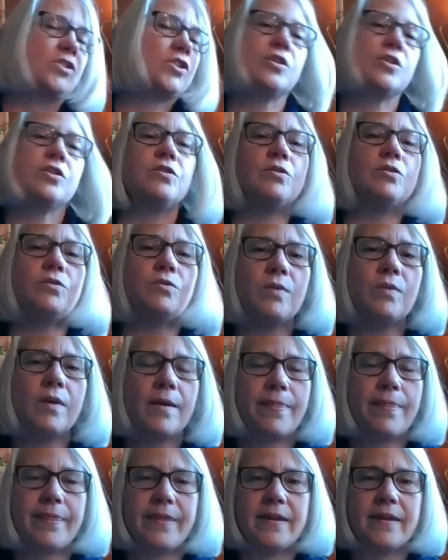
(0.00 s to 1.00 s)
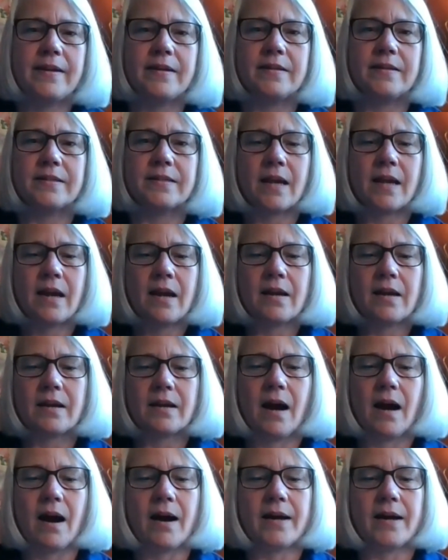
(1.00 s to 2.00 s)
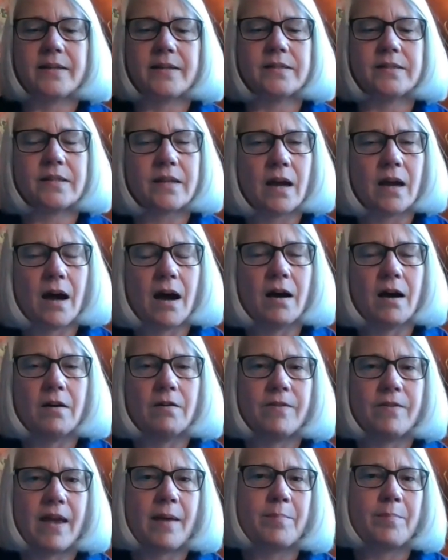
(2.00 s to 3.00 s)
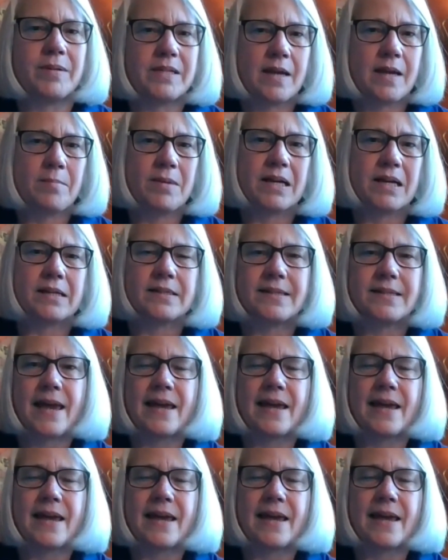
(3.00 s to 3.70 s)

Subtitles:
to these kinds of epidemics.